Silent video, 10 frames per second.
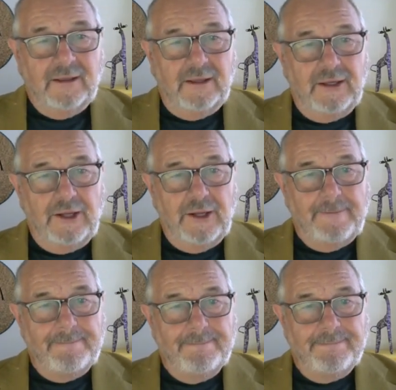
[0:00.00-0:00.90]

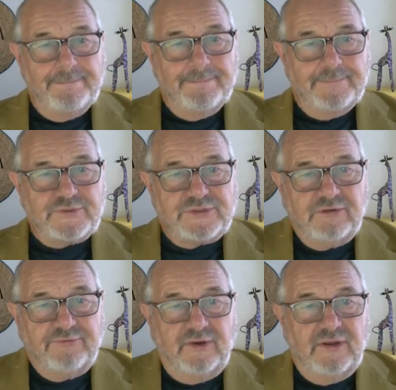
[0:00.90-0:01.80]
she's
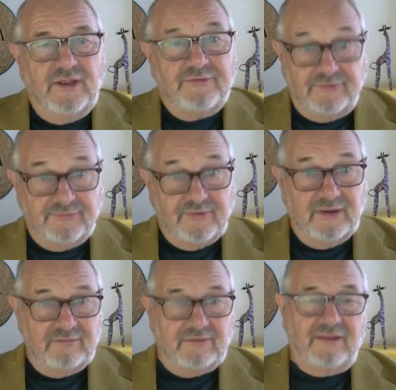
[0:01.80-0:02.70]
going to have to
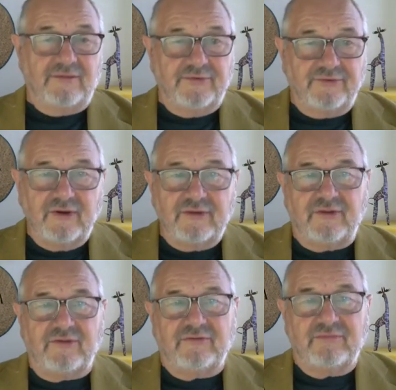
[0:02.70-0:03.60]
find other
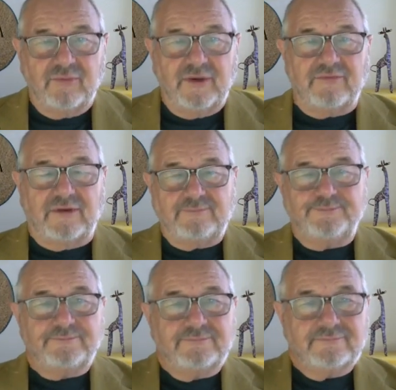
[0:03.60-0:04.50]
facilities, whatever.
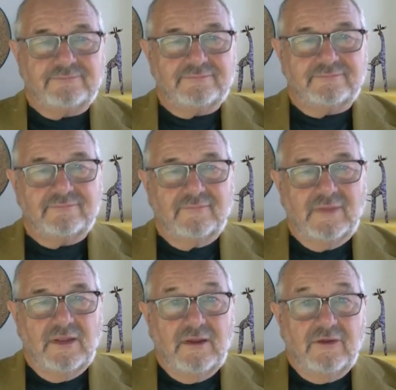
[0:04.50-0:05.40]

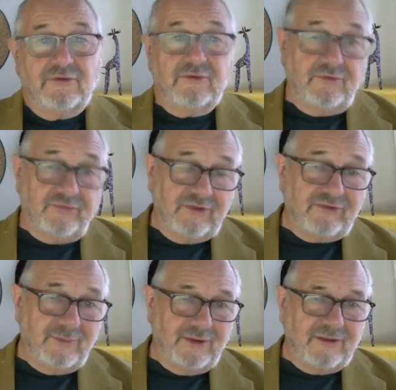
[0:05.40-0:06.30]
So she
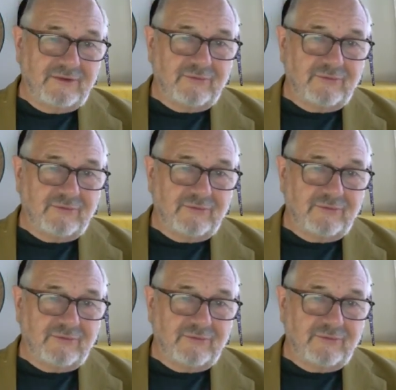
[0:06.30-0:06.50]
thinks about that for